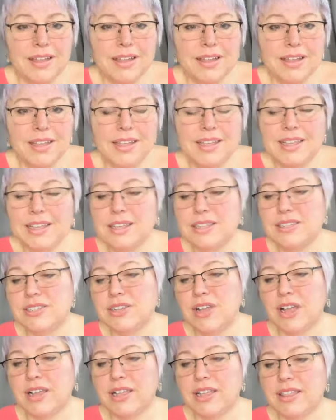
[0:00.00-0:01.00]
He's
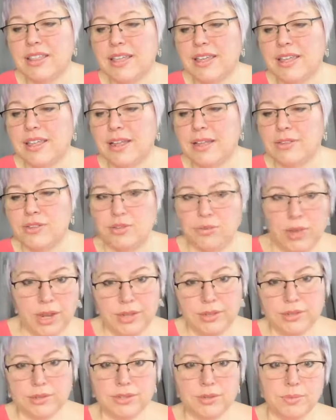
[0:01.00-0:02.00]
talking that do I
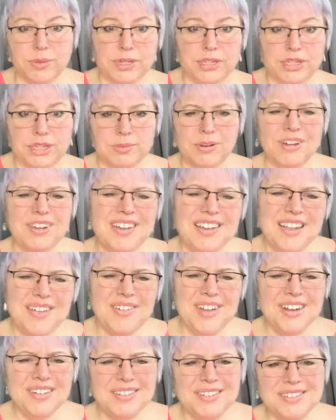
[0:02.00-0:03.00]
use the Ouija board?
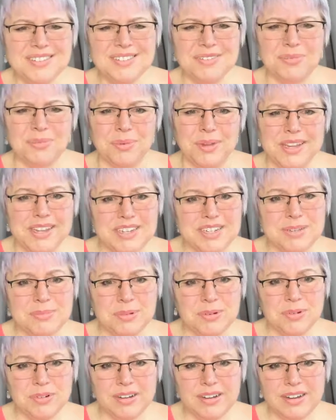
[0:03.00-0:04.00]
No, I don't use the Ouija
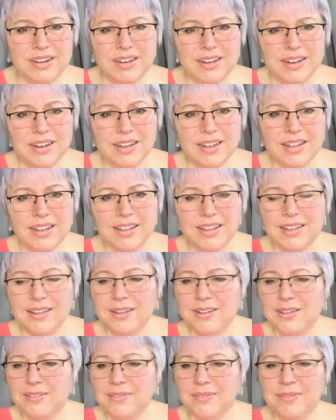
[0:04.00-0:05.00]
board.
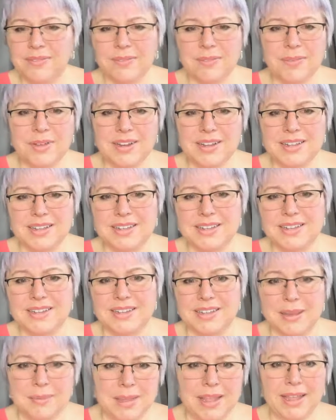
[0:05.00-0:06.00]
What a
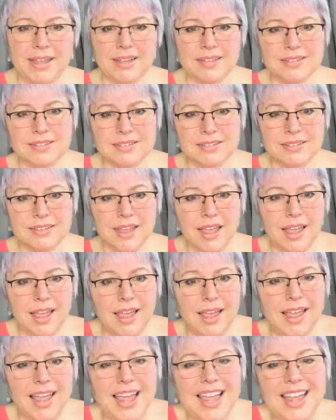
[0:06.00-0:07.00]
dumbass.
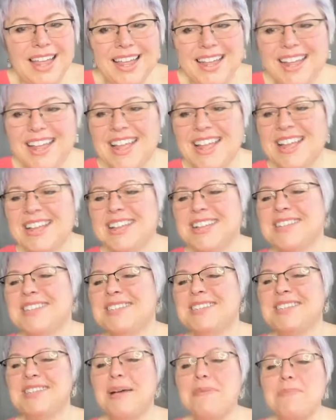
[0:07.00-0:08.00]

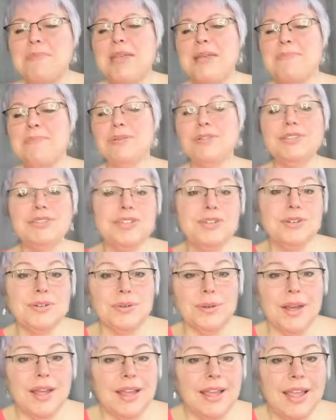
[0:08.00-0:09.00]
Some people
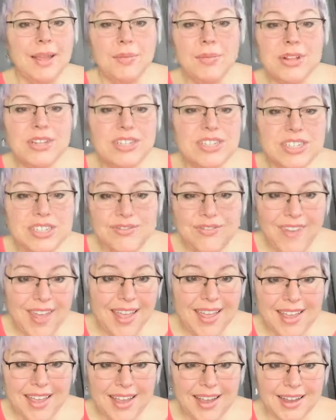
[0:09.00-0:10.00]
do, which is
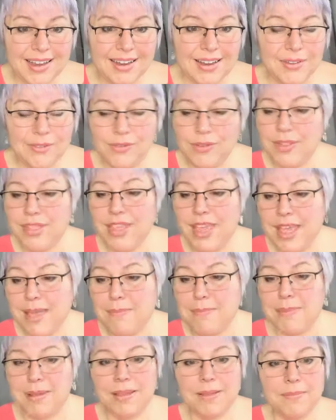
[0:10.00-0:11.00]
fine for
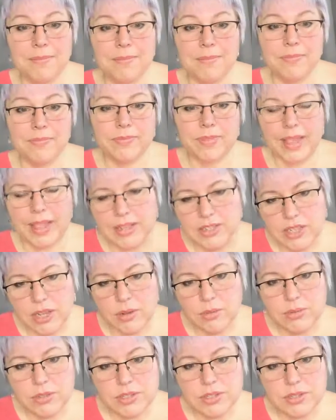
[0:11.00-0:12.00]
them. I
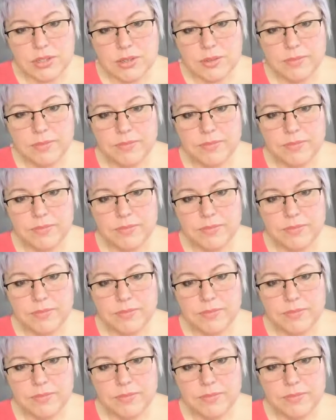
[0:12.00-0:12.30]
don't.